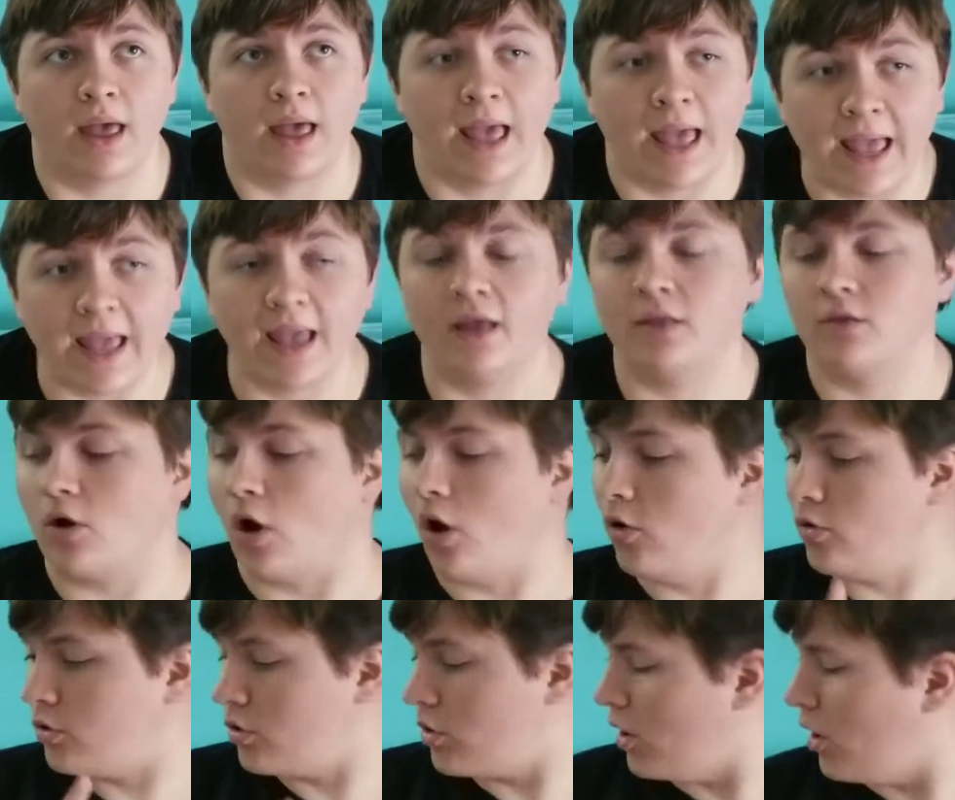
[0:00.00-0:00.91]
And
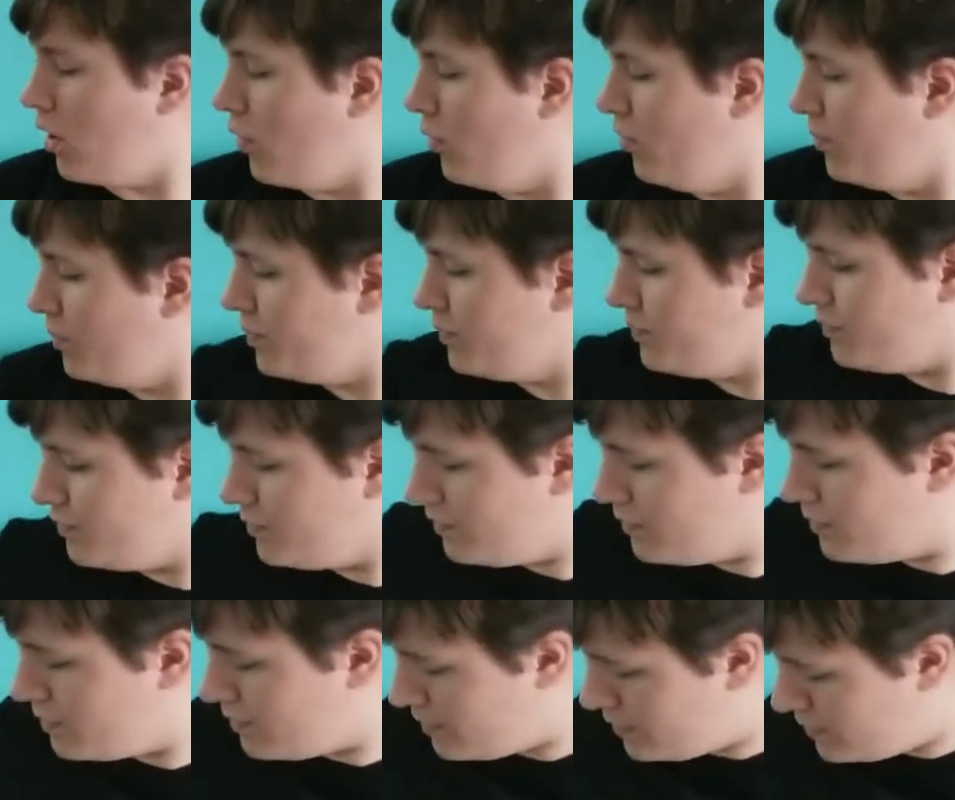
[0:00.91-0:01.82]
also,
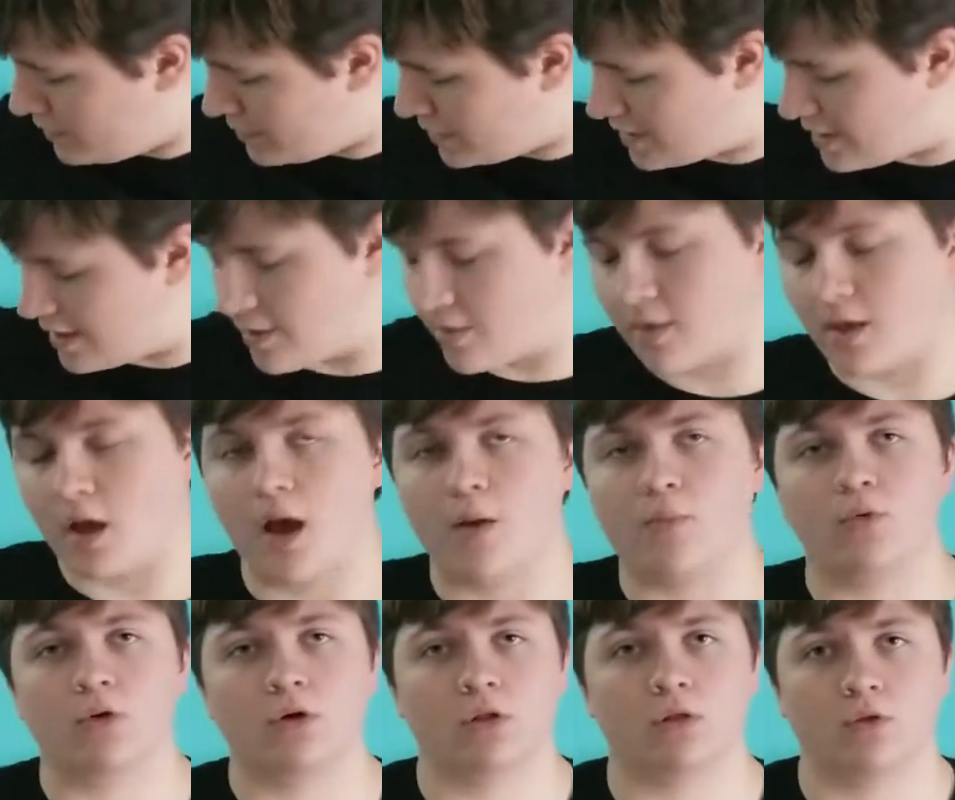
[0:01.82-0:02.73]
since I'm
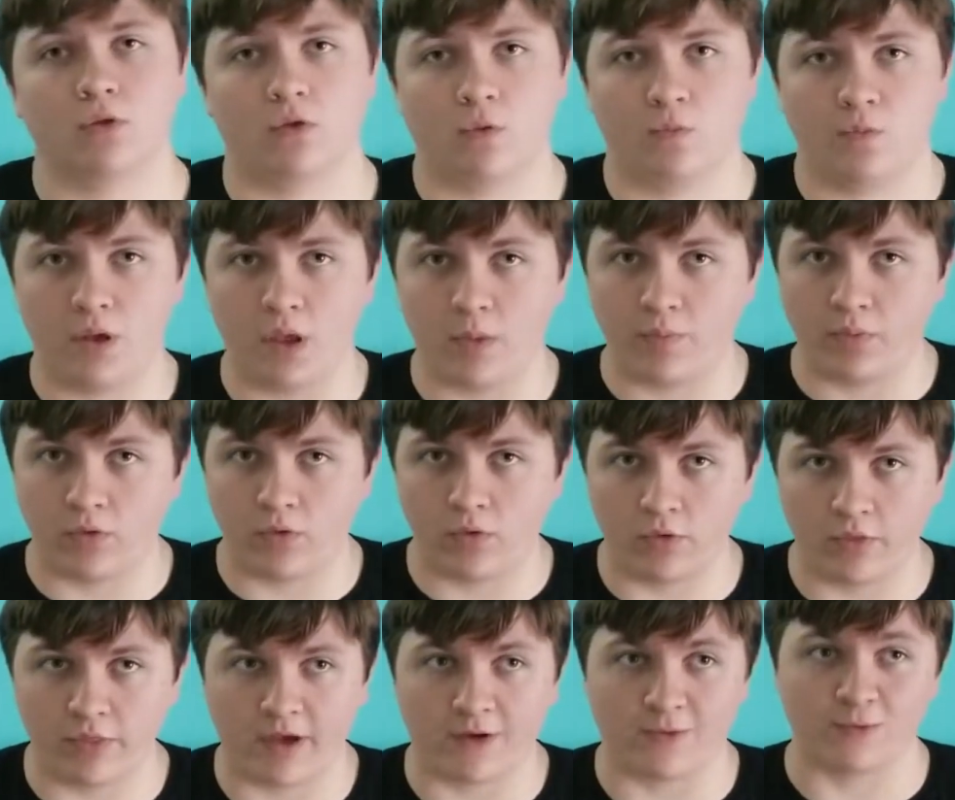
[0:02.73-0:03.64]
one of those
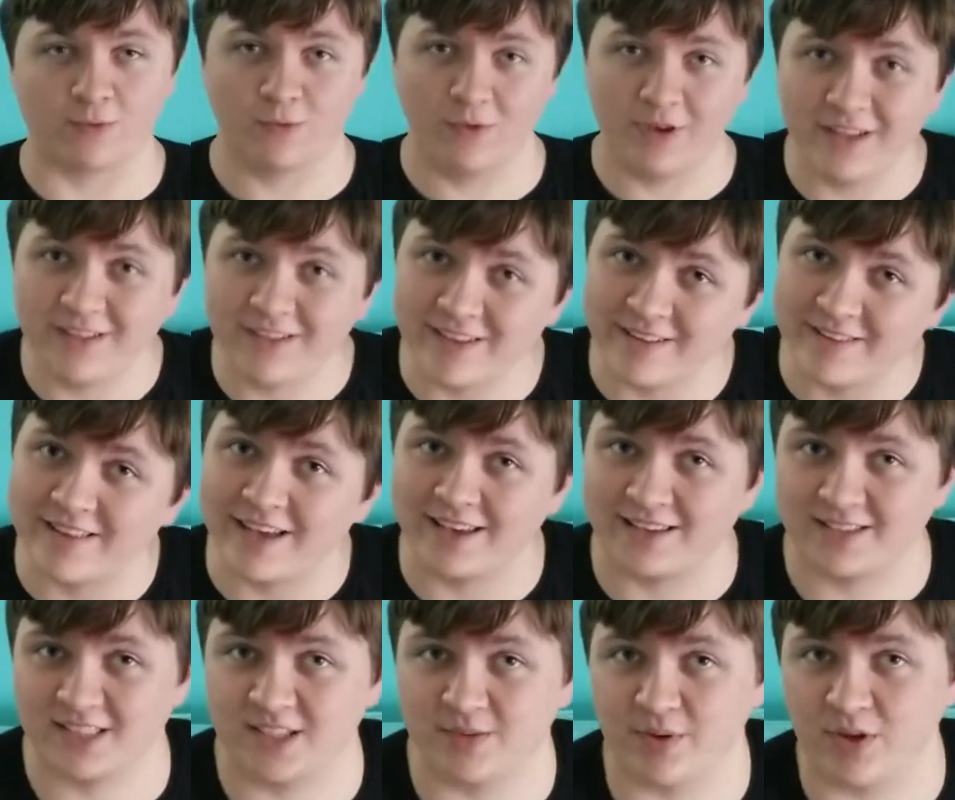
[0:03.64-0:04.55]
people that really
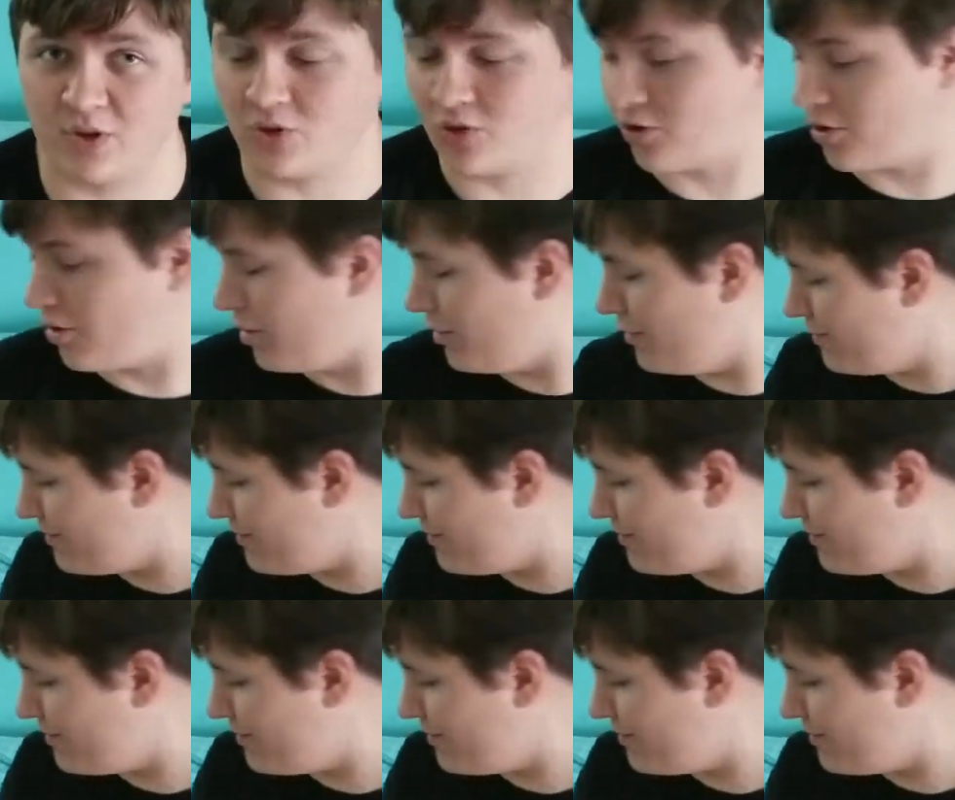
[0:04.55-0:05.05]
likes to be sure,